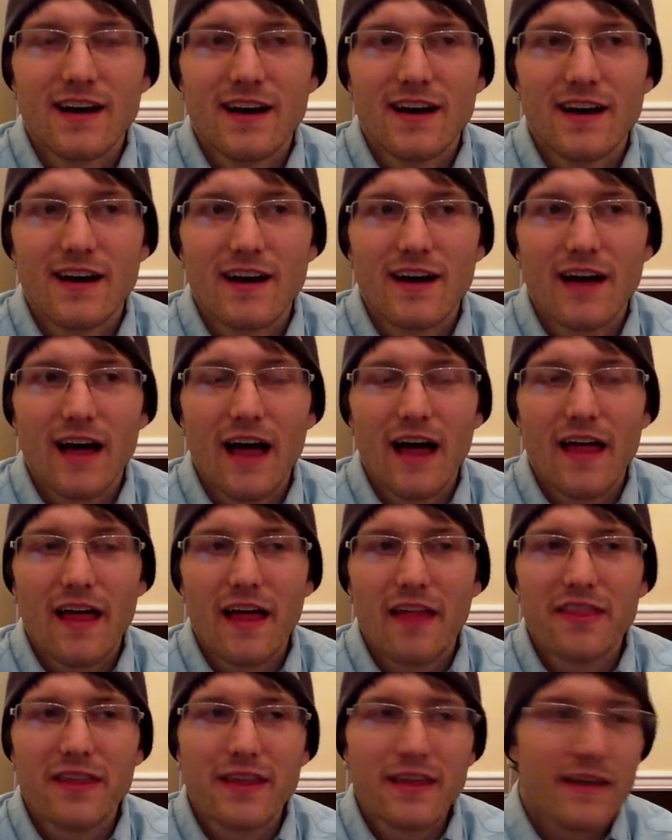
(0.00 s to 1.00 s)
I
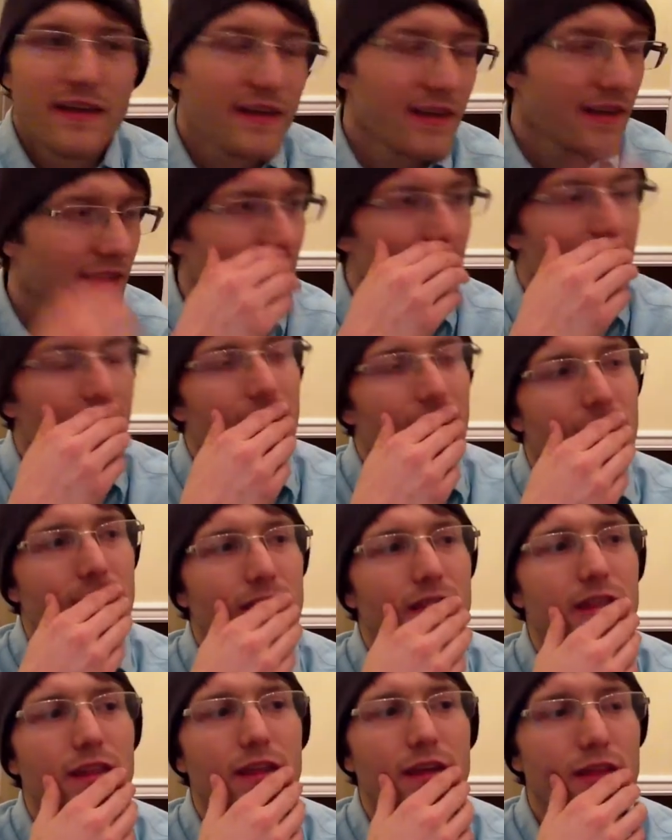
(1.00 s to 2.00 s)
think
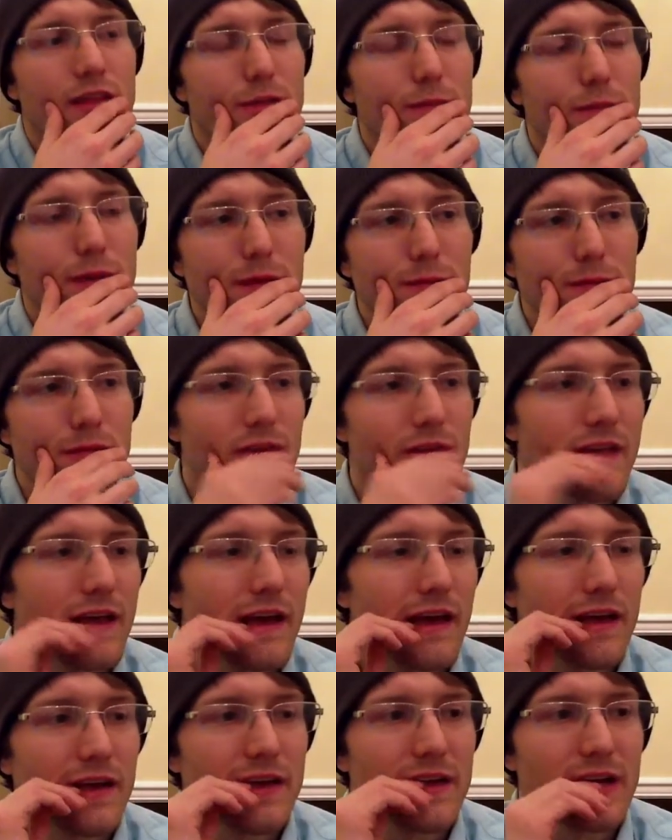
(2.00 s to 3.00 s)
the people
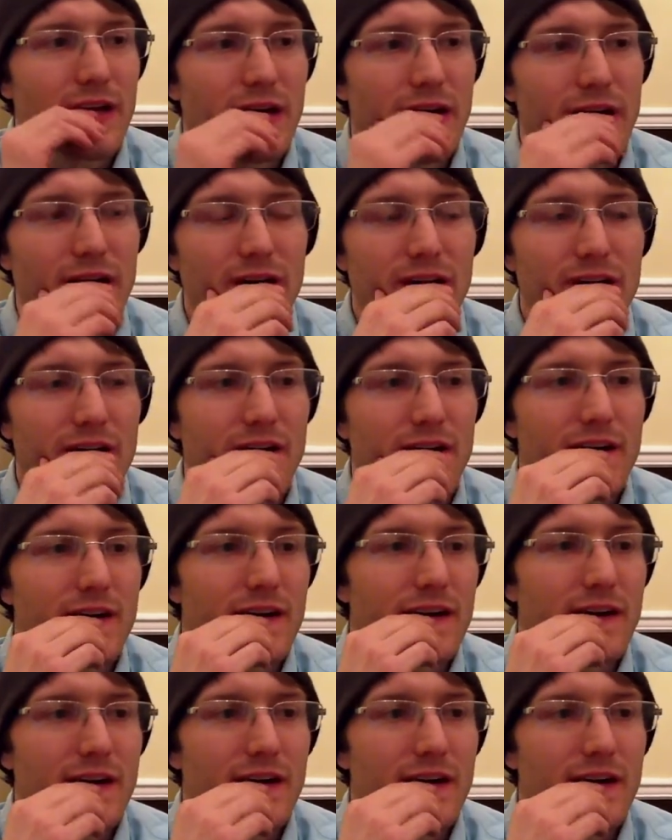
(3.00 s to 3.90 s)
that are